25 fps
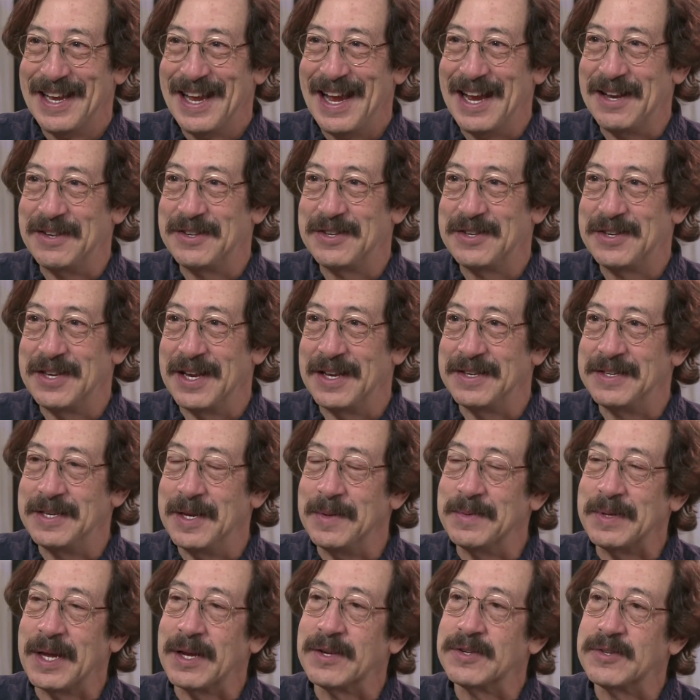And it
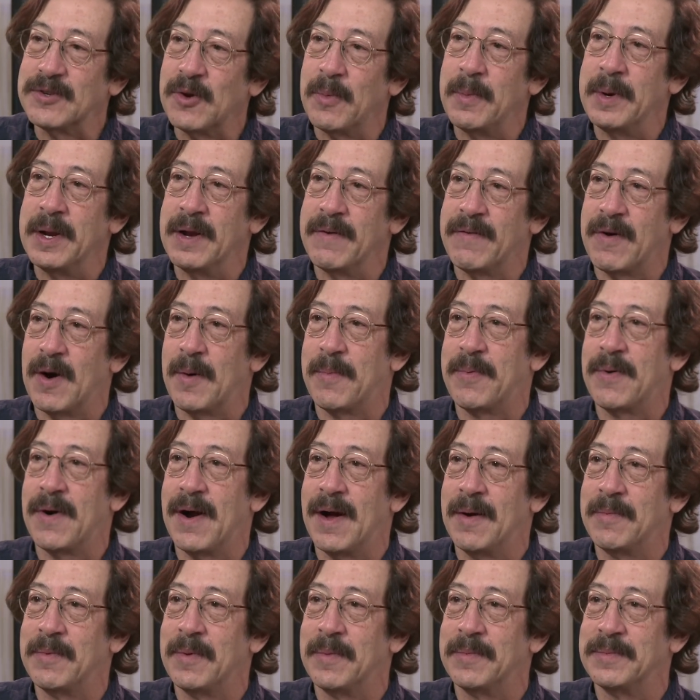seems like so many of our
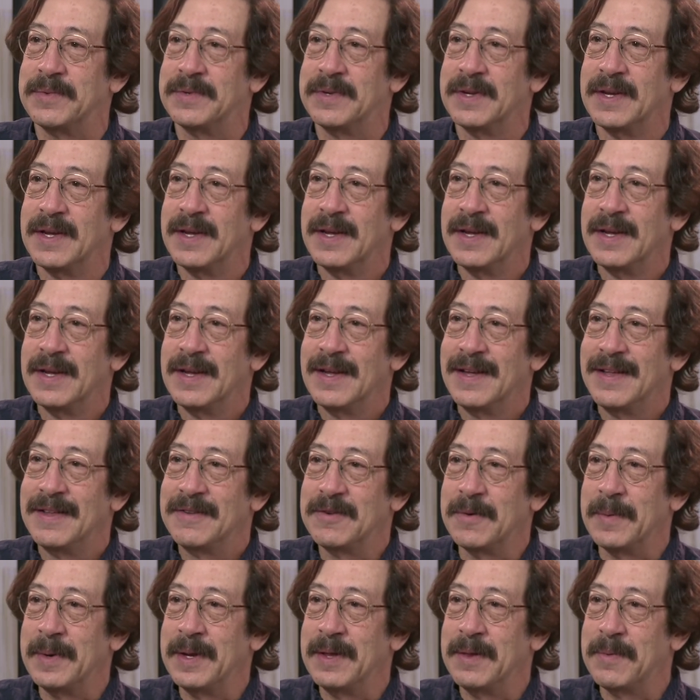problems,
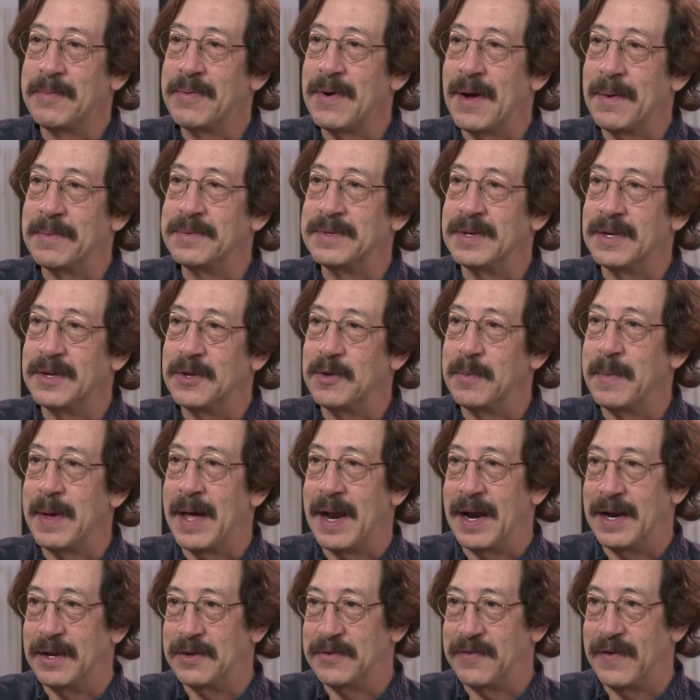so many of the problems that
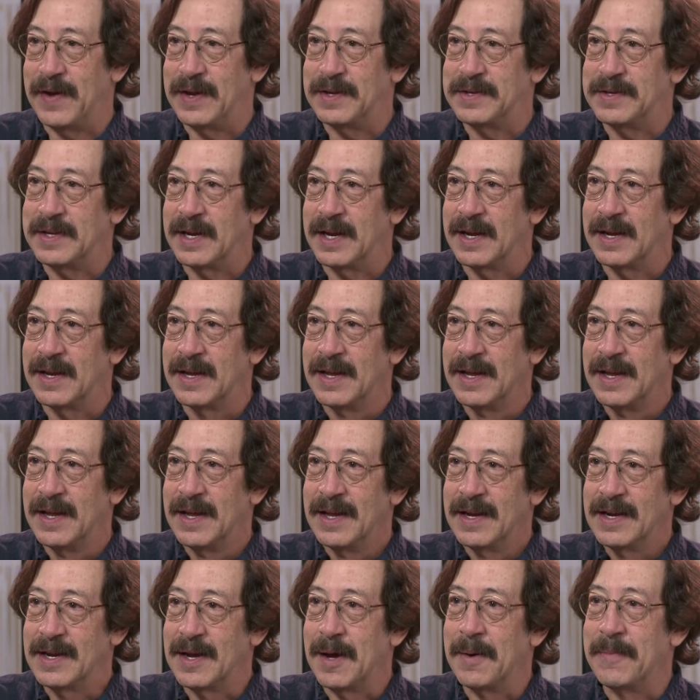humanity's facing
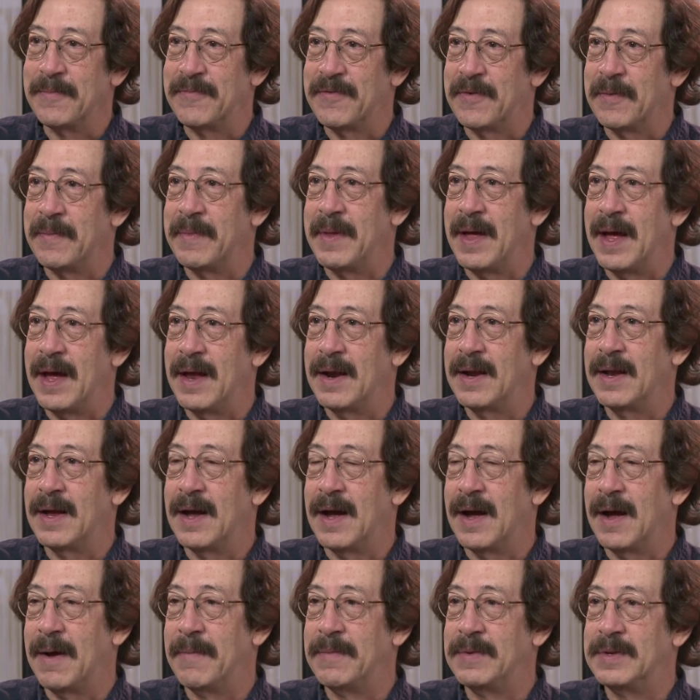come from that
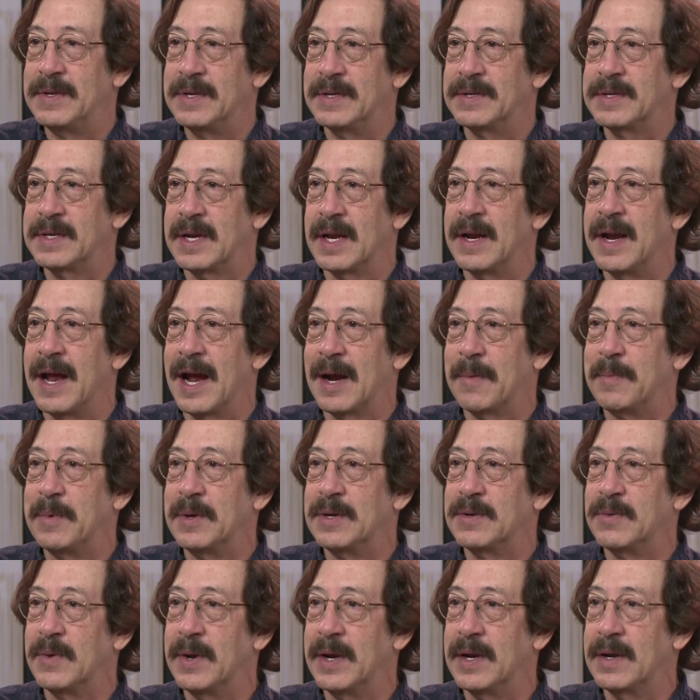disconnect
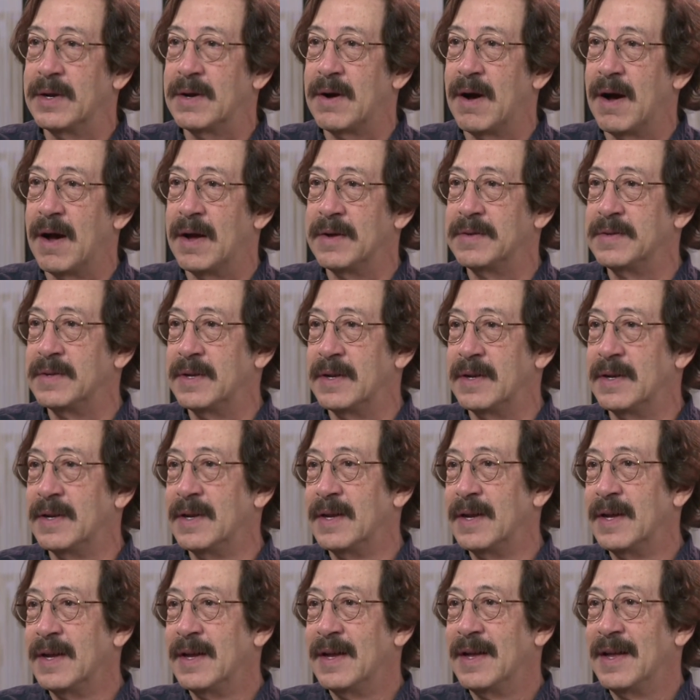between cause
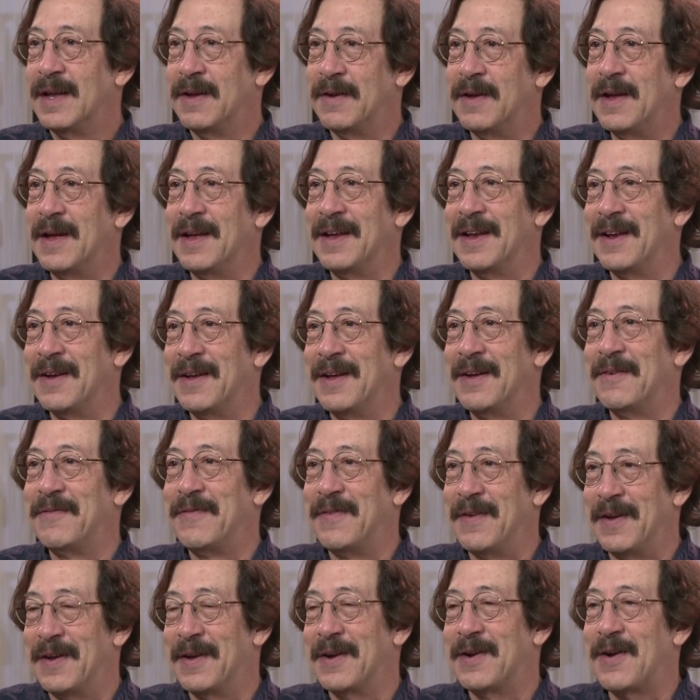and
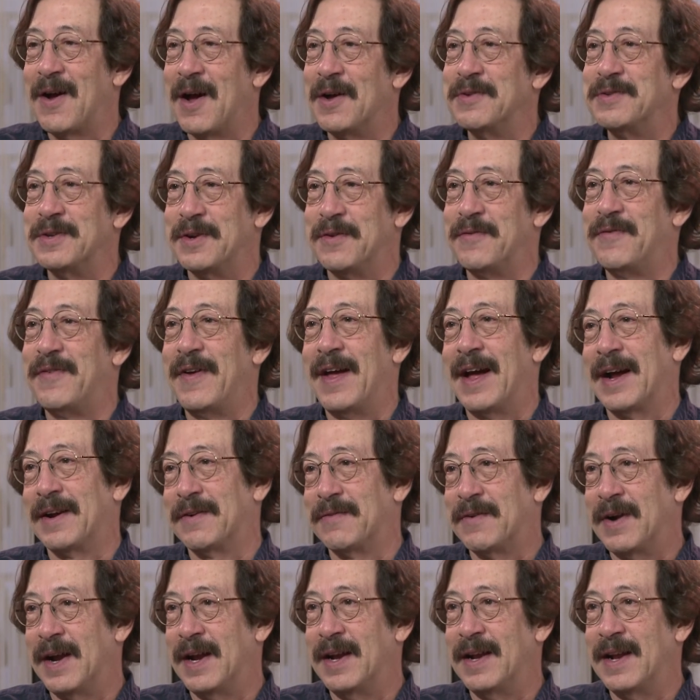effect,
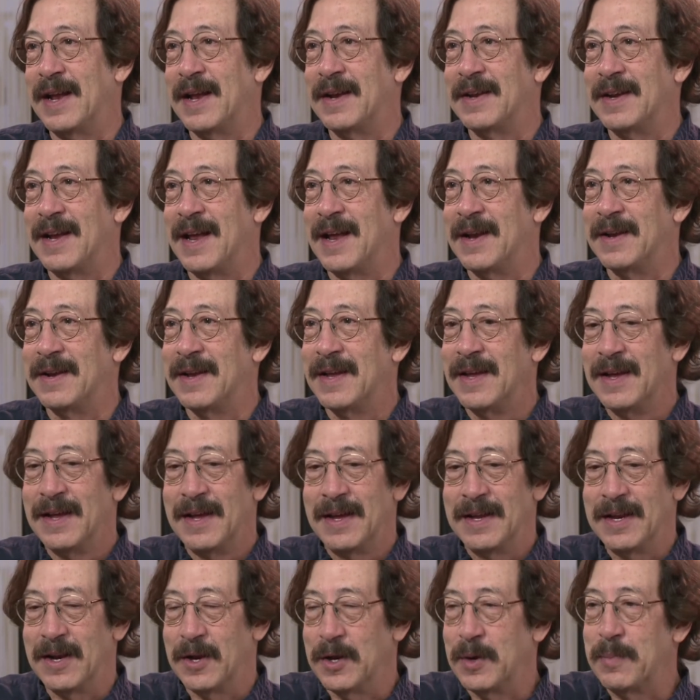right? And
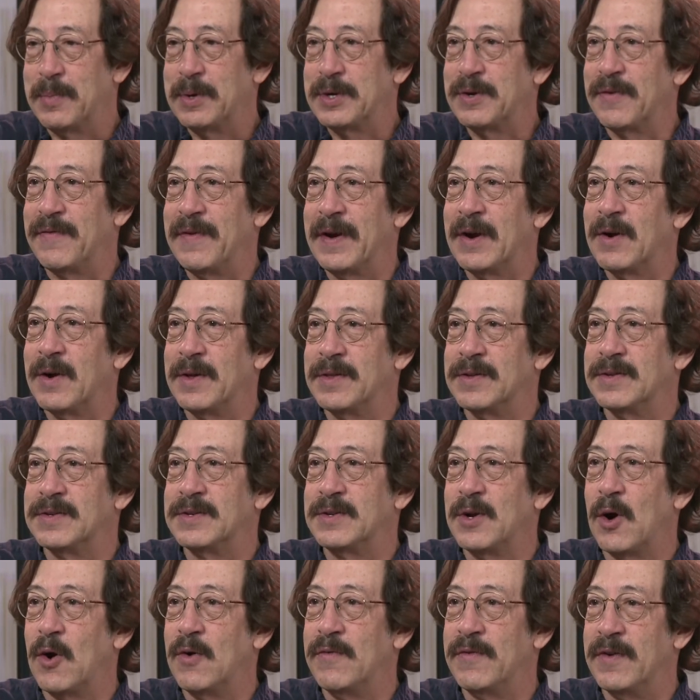you know, you put your finger on the
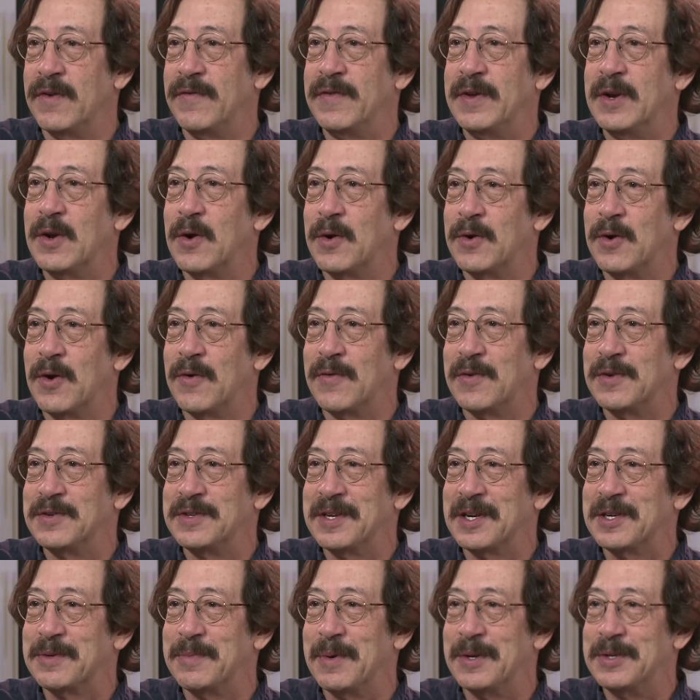stove, and if you don't know for
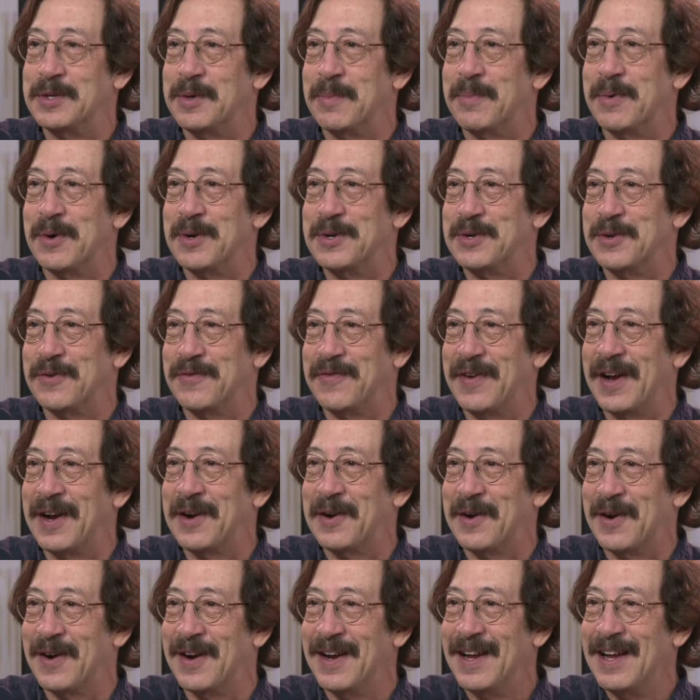6 months, you burnt your
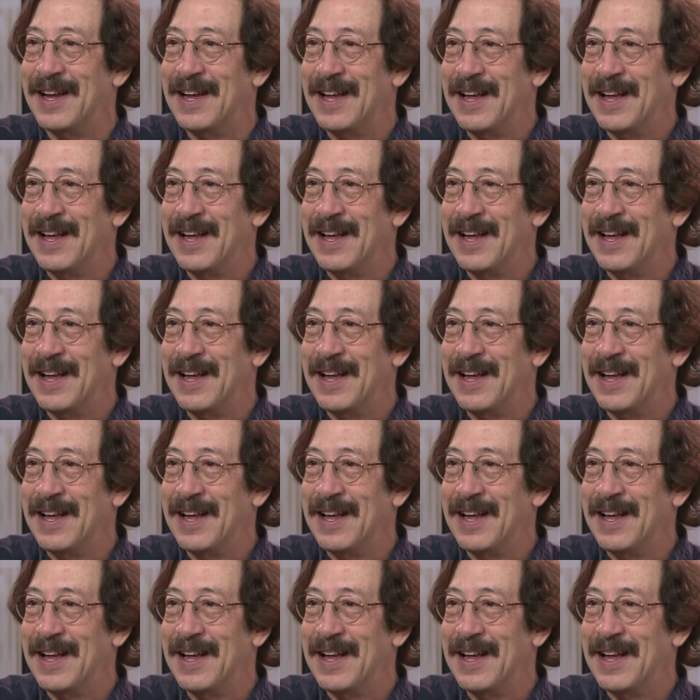finger.